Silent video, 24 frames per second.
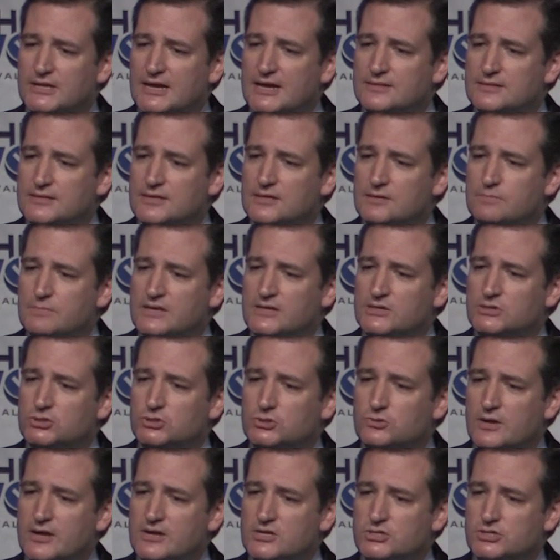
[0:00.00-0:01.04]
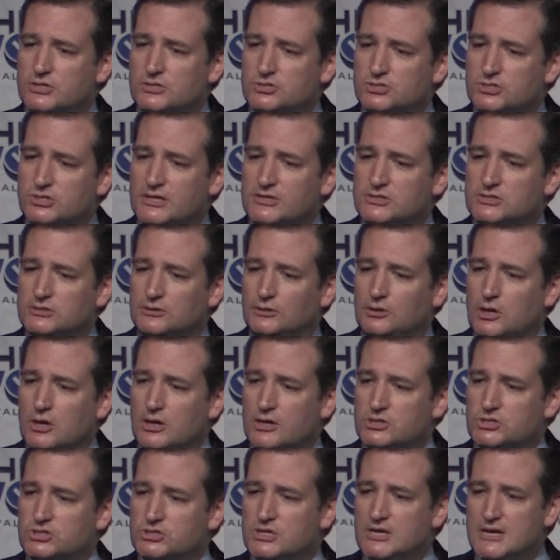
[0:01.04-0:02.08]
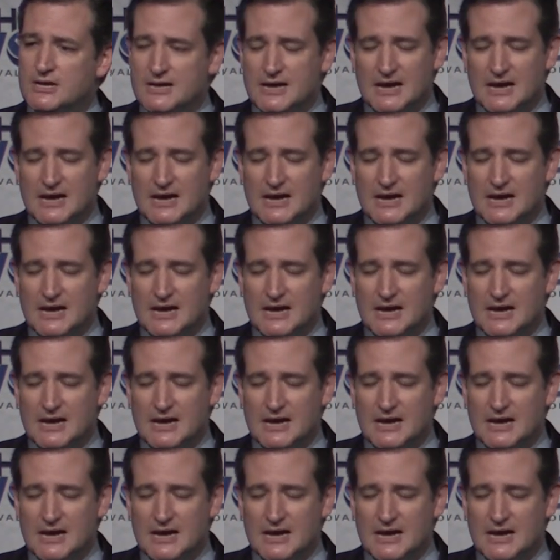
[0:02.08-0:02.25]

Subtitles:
had the administration just launched